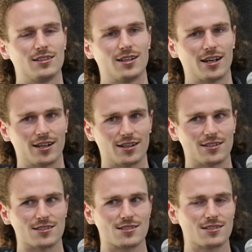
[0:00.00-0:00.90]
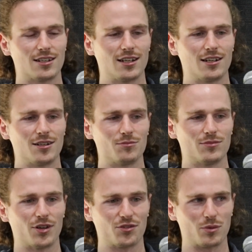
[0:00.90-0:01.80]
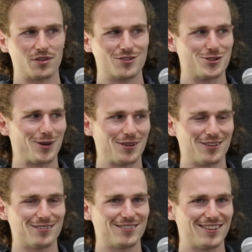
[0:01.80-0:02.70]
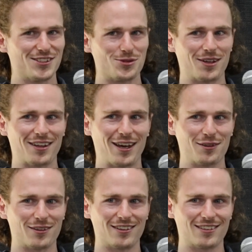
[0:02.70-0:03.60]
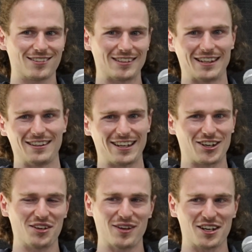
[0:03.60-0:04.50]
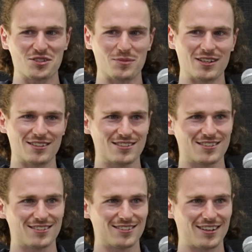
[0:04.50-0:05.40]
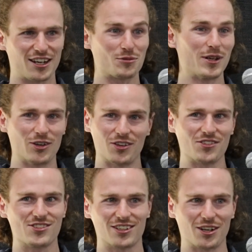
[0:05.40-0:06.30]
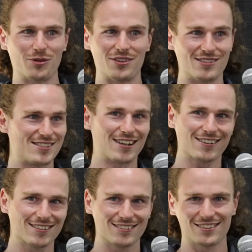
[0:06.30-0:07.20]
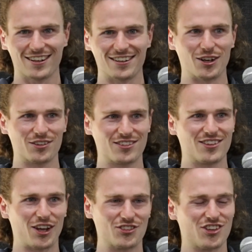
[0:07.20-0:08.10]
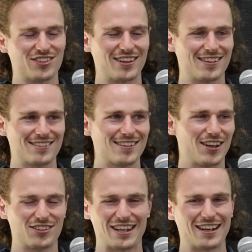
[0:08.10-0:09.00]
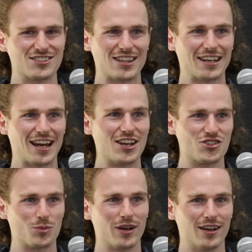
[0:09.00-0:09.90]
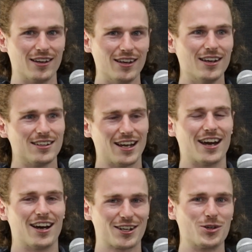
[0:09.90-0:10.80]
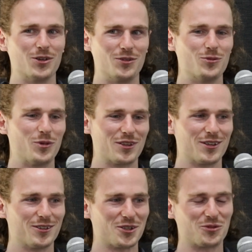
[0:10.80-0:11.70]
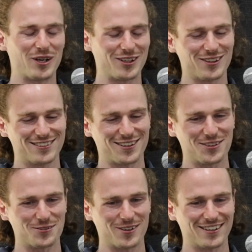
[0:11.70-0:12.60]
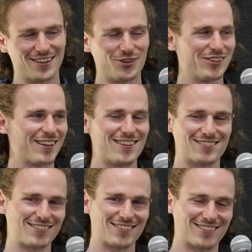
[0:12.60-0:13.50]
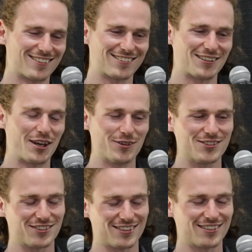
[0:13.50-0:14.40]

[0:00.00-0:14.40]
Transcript: and I was with two other athletes, and they kind of egged me on to go and dunk, and I was getting to that age where, I could with a regular sized ring. I always say this as a disclaimer, just to